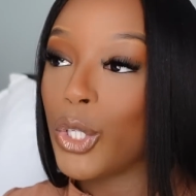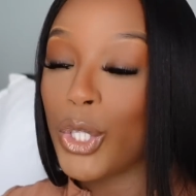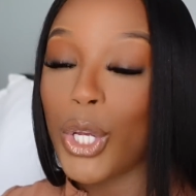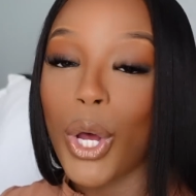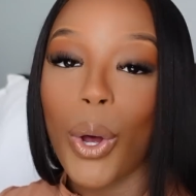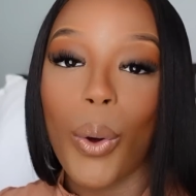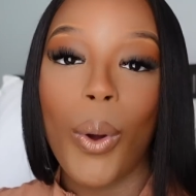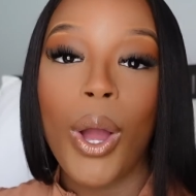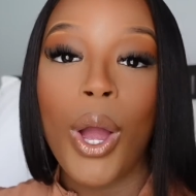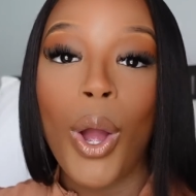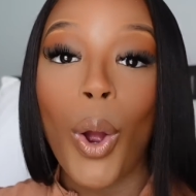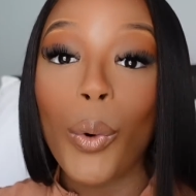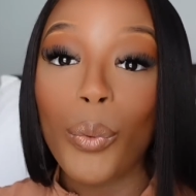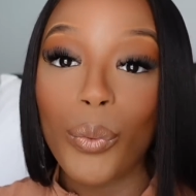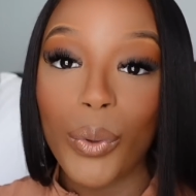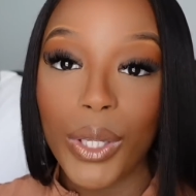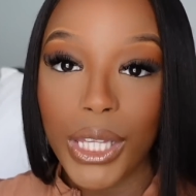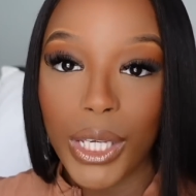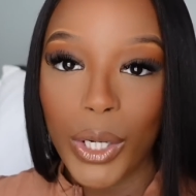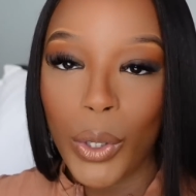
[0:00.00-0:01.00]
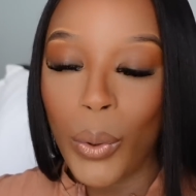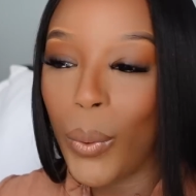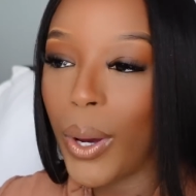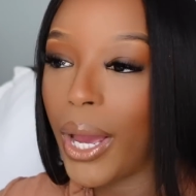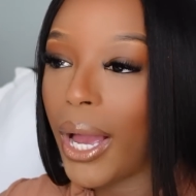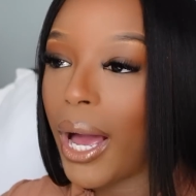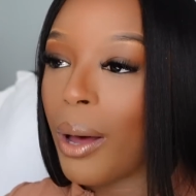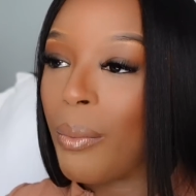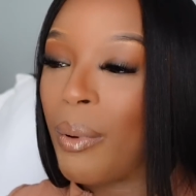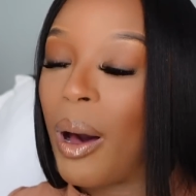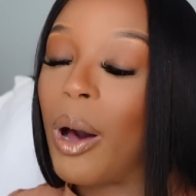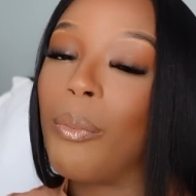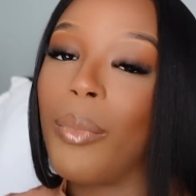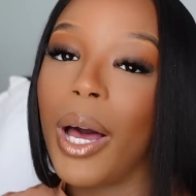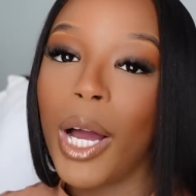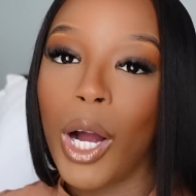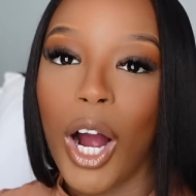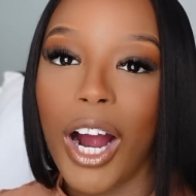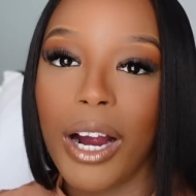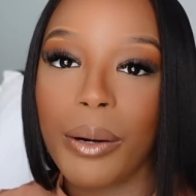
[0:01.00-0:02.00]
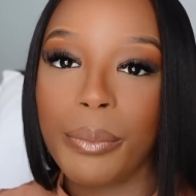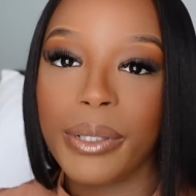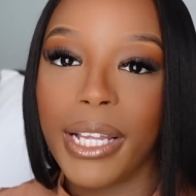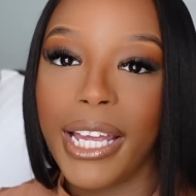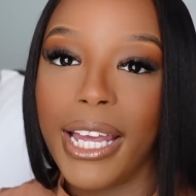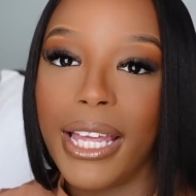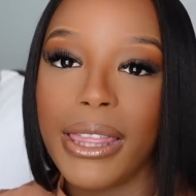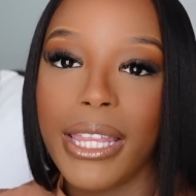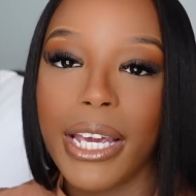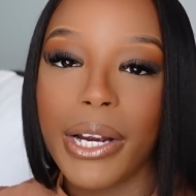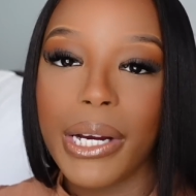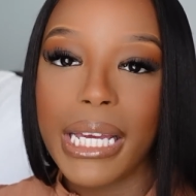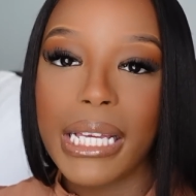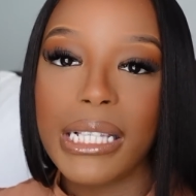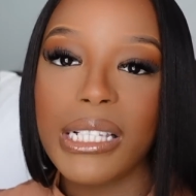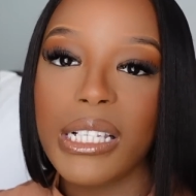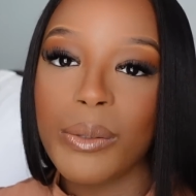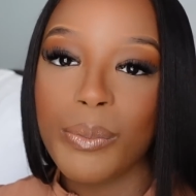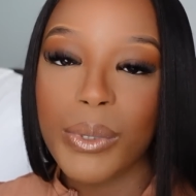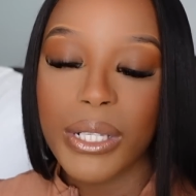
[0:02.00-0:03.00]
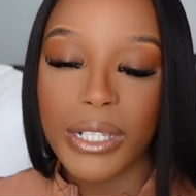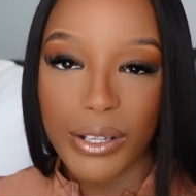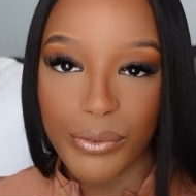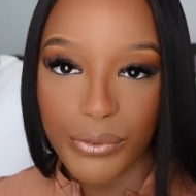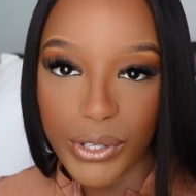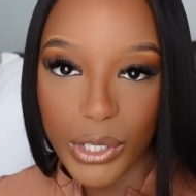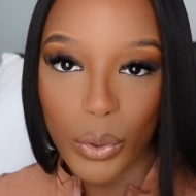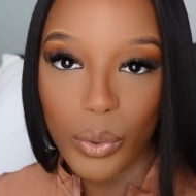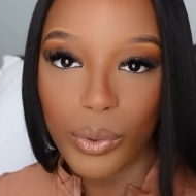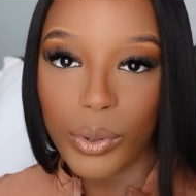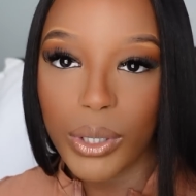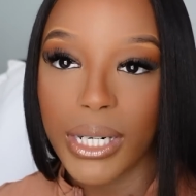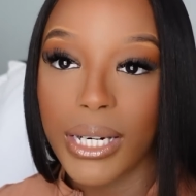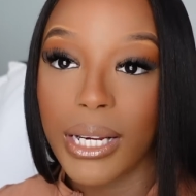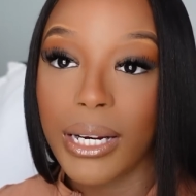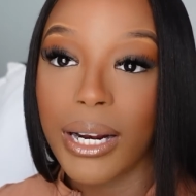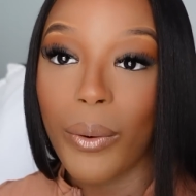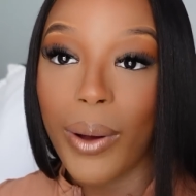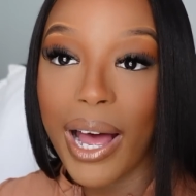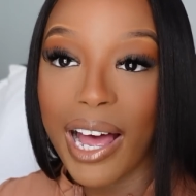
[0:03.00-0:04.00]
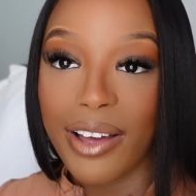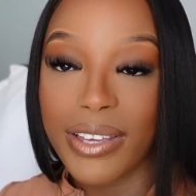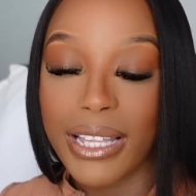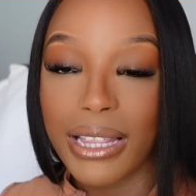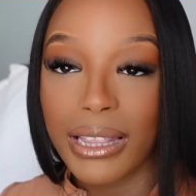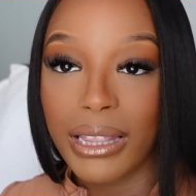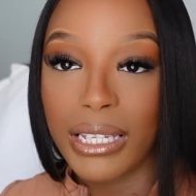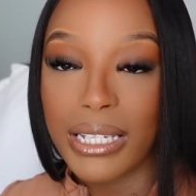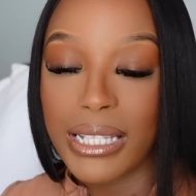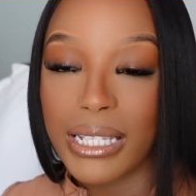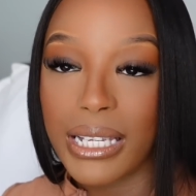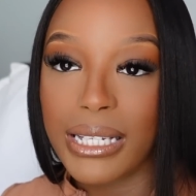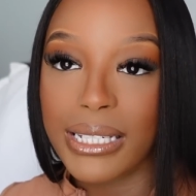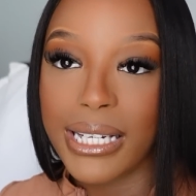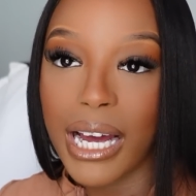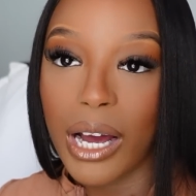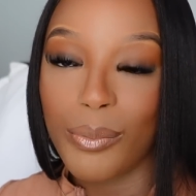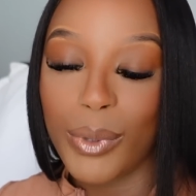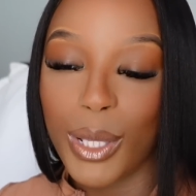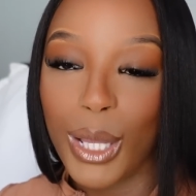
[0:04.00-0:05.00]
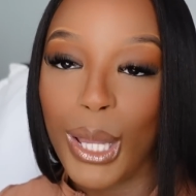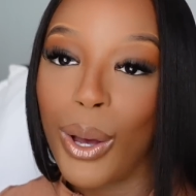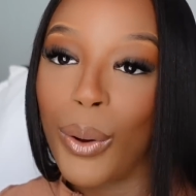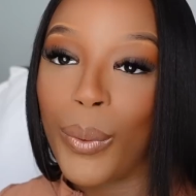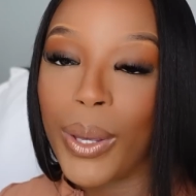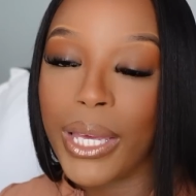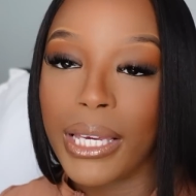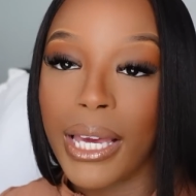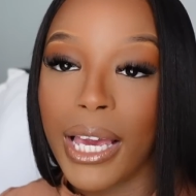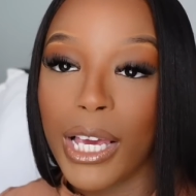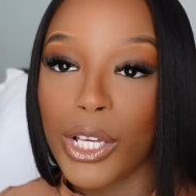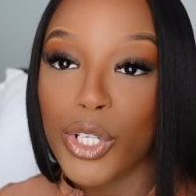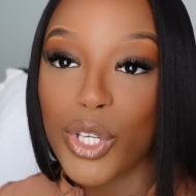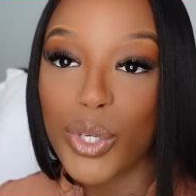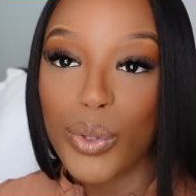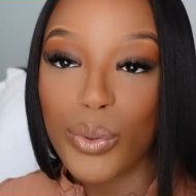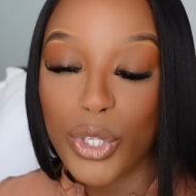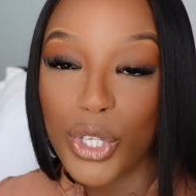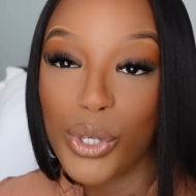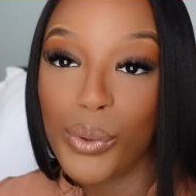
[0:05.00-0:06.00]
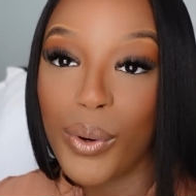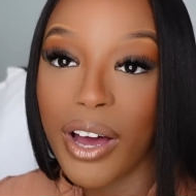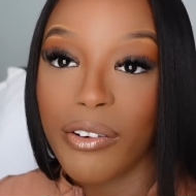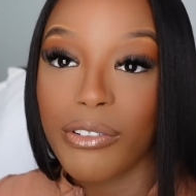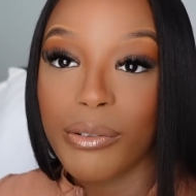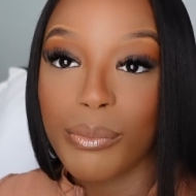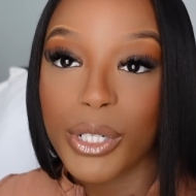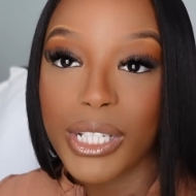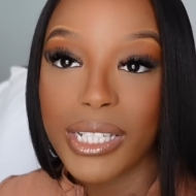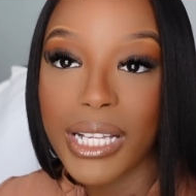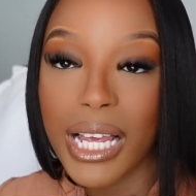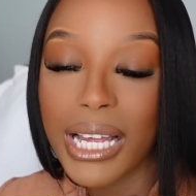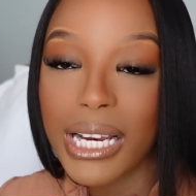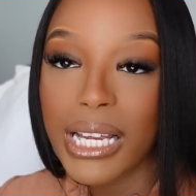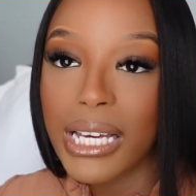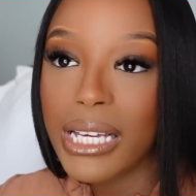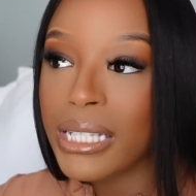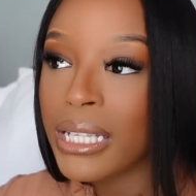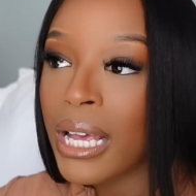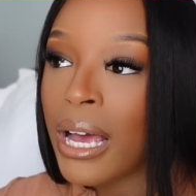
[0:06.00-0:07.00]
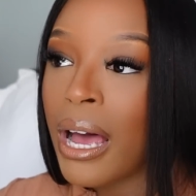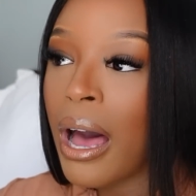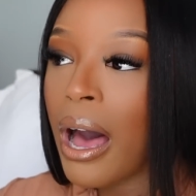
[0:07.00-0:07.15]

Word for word: So really quick about my CarPlay, there is a specific cord, and I'll have it listed down below in case you too have a Mercedes.